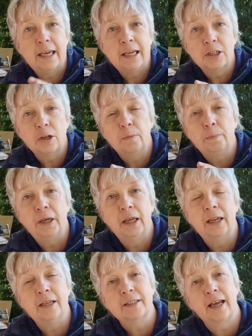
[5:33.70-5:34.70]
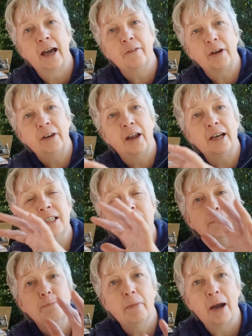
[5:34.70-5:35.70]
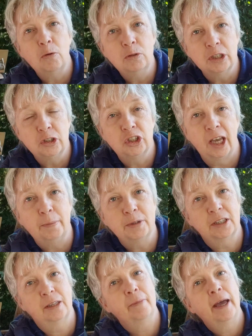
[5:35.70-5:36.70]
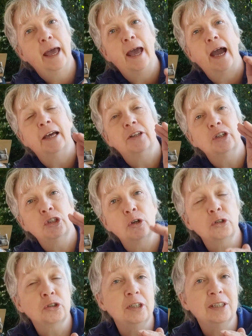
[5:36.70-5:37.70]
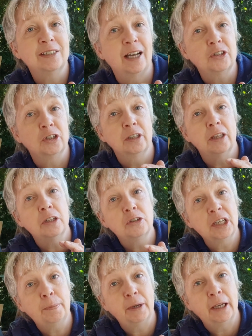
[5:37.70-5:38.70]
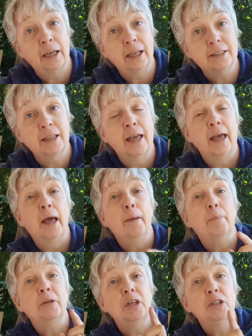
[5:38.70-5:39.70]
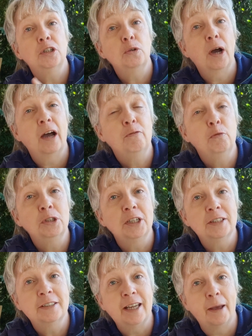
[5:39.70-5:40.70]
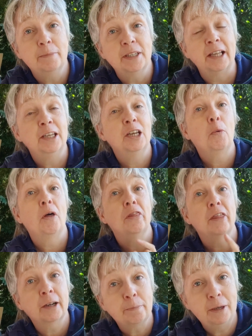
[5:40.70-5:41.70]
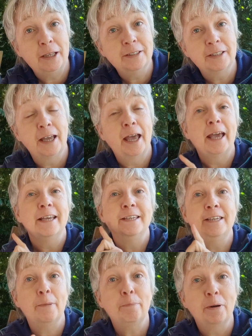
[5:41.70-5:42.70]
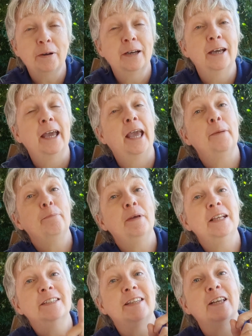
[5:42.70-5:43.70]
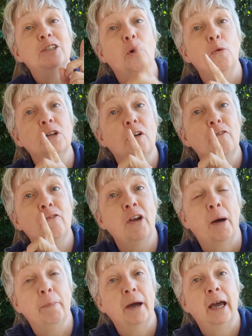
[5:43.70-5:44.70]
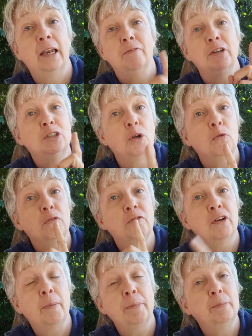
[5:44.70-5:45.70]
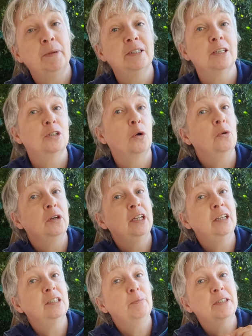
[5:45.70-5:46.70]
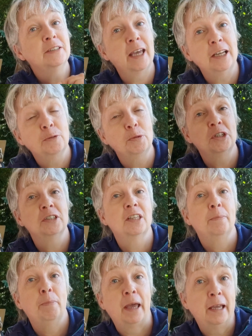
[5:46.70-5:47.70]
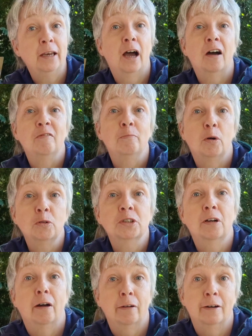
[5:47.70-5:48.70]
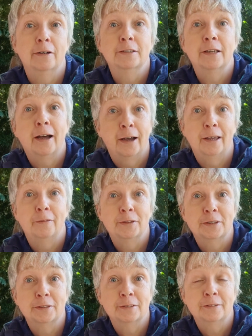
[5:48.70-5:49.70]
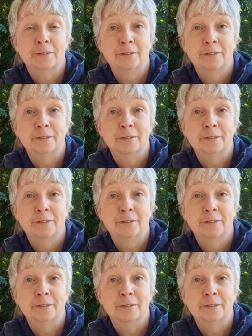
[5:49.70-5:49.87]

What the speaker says: Itoh peonies have a nice mounded shape to them, and they're shorter in stature than the tree peonies, but they do have wooded stems, and you know what that means? Yep! It means they don't flop, and if they don't flop, it means they don't need to be staked, which is the bane of most gardeners' lives.